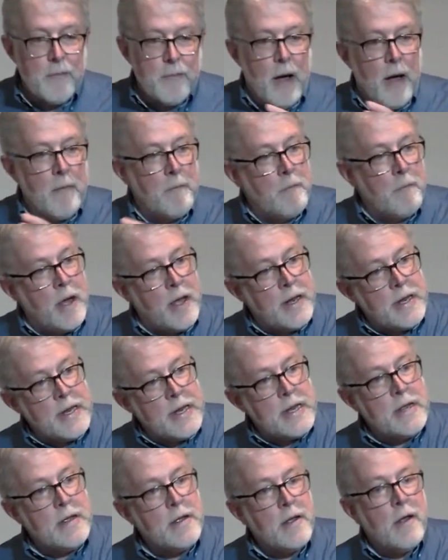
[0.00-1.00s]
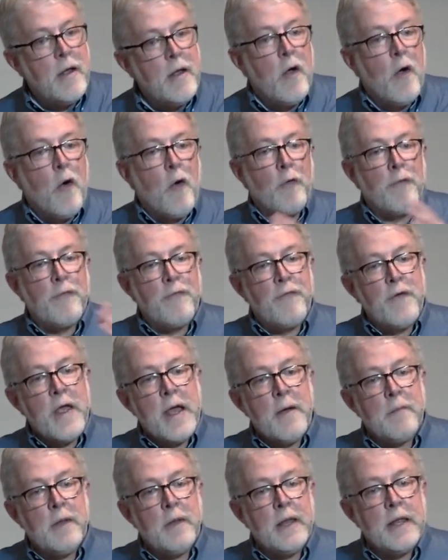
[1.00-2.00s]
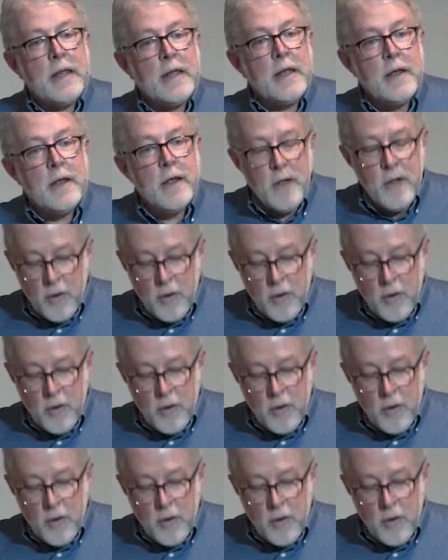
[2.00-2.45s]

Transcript: about money or family